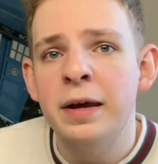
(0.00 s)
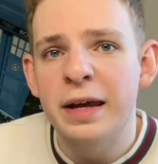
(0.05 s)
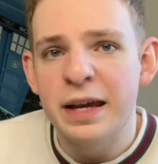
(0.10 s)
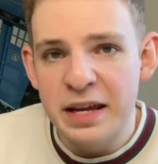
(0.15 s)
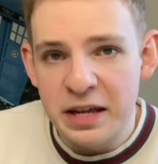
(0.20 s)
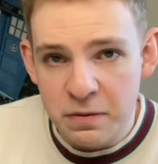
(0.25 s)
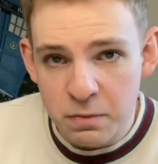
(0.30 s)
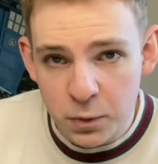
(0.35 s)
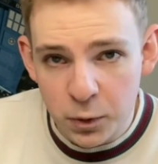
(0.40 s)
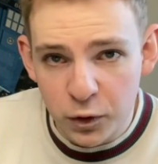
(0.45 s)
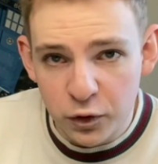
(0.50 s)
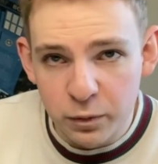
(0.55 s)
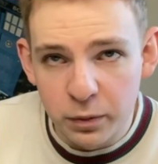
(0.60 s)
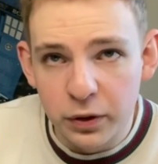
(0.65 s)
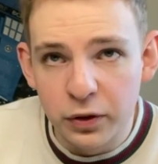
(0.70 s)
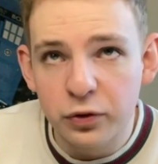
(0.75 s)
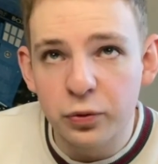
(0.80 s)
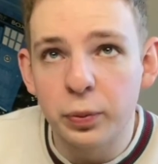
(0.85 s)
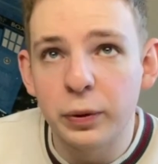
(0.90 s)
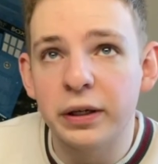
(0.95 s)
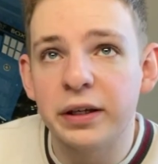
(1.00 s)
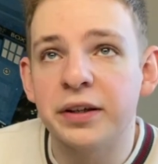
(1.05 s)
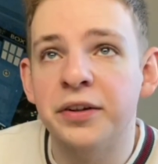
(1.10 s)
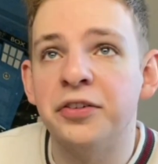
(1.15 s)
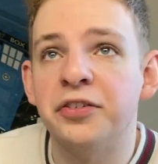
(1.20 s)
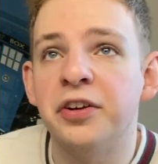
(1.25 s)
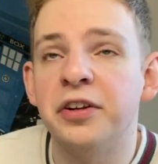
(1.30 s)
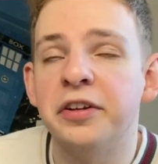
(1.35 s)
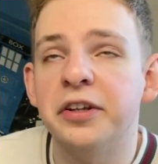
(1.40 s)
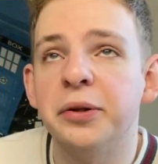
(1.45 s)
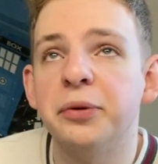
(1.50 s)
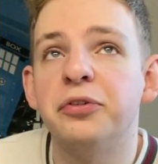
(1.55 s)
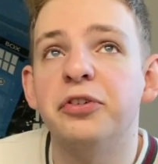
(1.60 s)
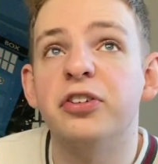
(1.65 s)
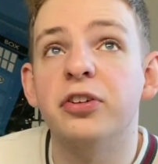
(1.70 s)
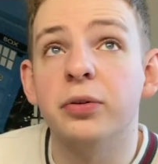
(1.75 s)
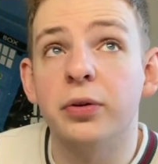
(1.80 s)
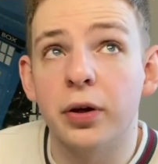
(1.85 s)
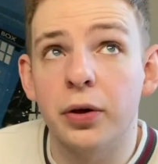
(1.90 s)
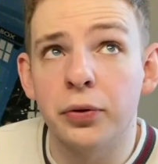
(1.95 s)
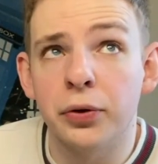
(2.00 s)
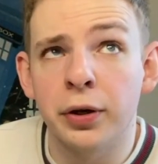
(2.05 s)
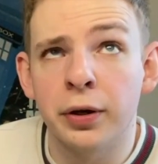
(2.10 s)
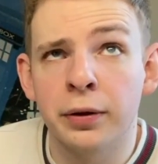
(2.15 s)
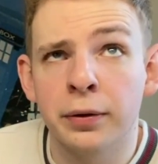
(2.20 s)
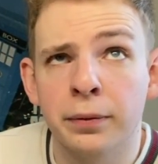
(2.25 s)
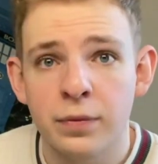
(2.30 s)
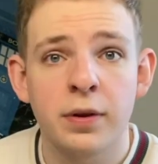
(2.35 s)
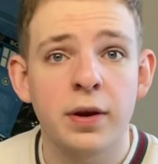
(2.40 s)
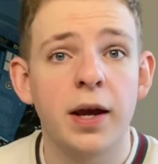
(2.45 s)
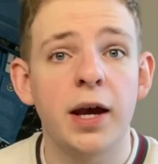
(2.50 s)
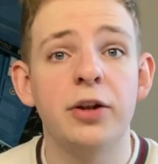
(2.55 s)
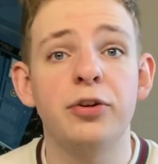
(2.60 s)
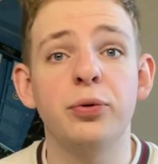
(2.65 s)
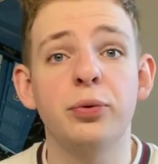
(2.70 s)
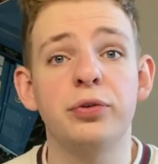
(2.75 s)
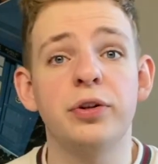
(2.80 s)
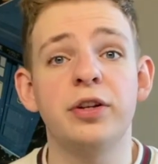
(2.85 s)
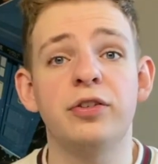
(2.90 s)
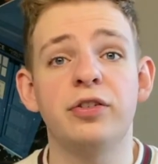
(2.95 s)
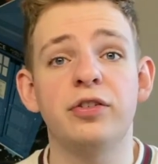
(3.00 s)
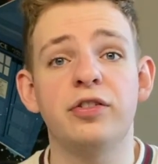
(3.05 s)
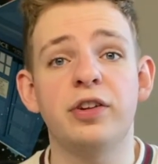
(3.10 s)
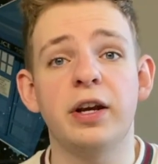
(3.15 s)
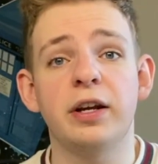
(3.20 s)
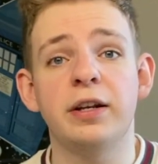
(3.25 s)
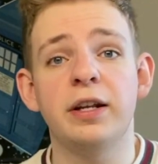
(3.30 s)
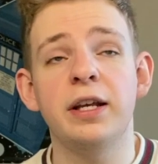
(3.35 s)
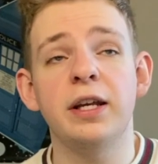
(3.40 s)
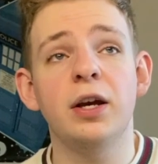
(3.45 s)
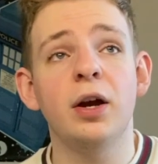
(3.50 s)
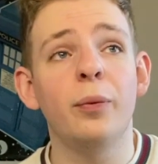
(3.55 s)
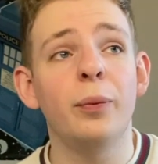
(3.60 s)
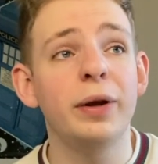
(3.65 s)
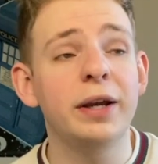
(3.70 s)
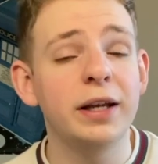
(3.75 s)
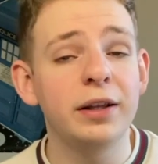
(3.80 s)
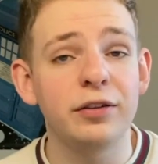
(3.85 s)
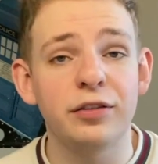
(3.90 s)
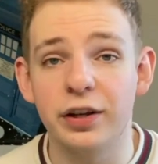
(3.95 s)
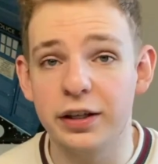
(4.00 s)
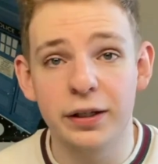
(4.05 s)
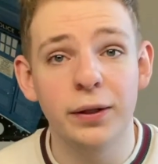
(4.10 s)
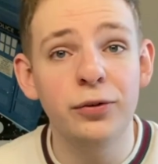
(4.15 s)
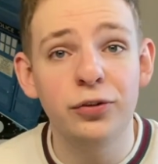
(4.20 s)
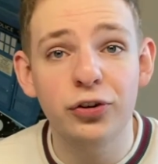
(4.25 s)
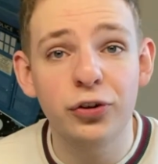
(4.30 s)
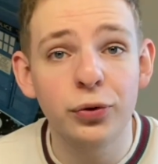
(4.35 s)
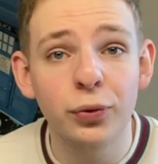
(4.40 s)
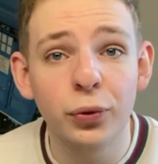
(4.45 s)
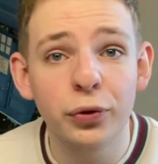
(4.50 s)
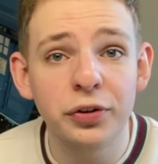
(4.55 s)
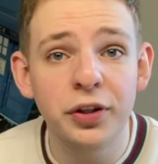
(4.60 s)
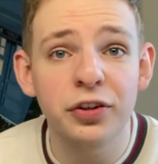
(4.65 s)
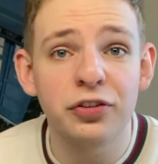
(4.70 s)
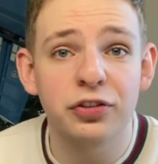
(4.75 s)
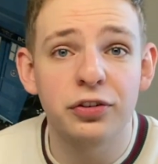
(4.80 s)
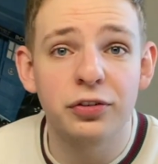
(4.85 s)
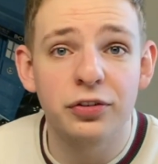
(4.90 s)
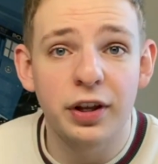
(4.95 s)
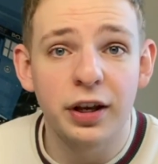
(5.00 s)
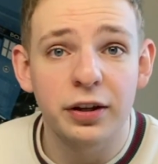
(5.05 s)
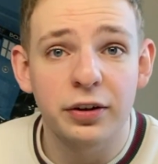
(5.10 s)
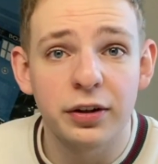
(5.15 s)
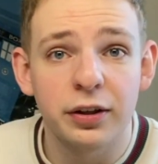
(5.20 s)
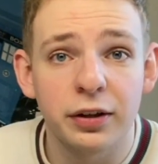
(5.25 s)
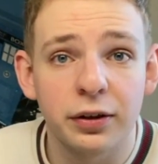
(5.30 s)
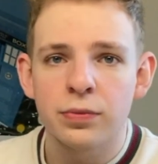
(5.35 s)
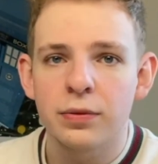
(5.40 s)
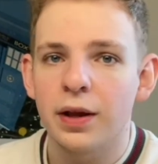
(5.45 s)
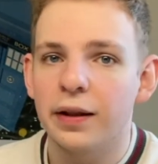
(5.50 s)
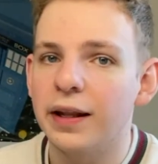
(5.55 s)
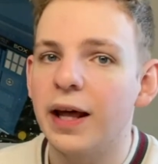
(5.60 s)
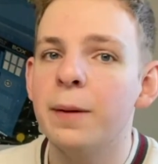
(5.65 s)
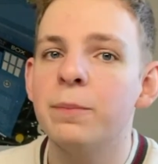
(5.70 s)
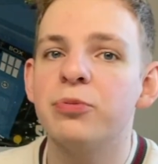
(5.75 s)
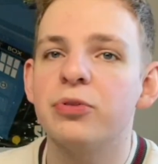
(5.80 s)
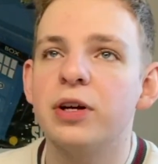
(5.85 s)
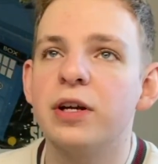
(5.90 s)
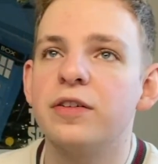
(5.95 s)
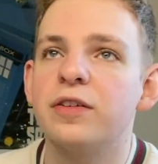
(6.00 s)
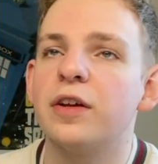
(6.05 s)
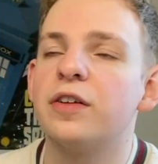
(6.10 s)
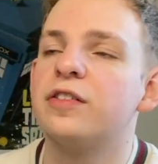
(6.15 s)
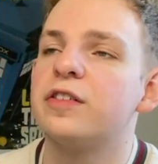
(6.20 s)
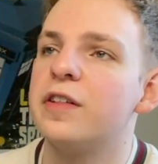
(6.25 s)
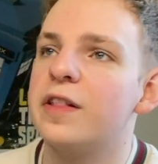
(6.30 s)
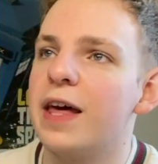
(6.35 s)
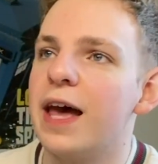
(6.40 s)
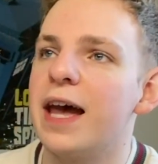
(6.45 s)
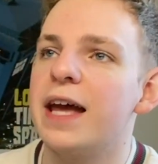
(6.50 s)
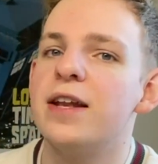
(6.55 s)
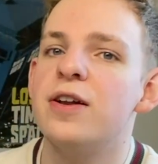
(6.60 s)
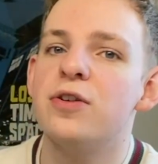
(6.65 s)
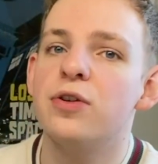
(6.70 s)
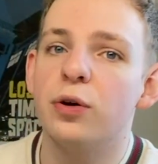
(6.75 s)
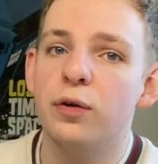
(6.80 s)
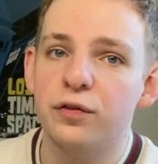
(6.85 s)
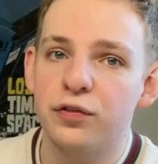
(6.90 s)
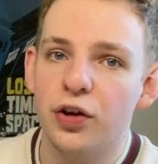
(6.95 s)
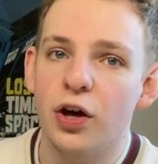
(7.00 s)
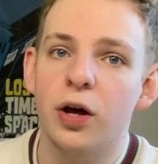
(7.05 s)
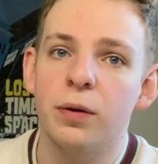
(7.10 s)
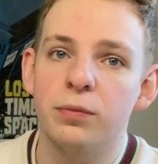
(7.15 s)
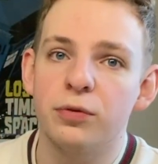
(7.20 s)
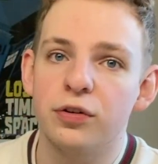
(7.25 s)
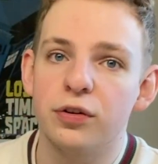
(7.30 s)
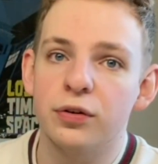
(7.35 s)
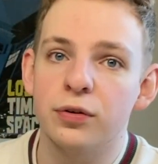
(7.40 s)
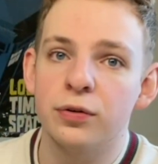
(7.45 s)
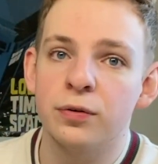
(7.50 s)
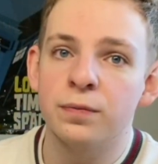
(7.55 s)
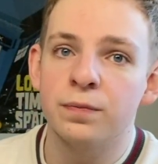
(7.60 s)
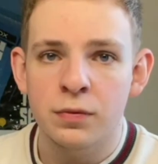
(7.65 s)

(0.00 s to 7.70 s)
In movement, we continued to do yoga. And audition technique, we continued to do audition technique. And that brings us to the end of term 2.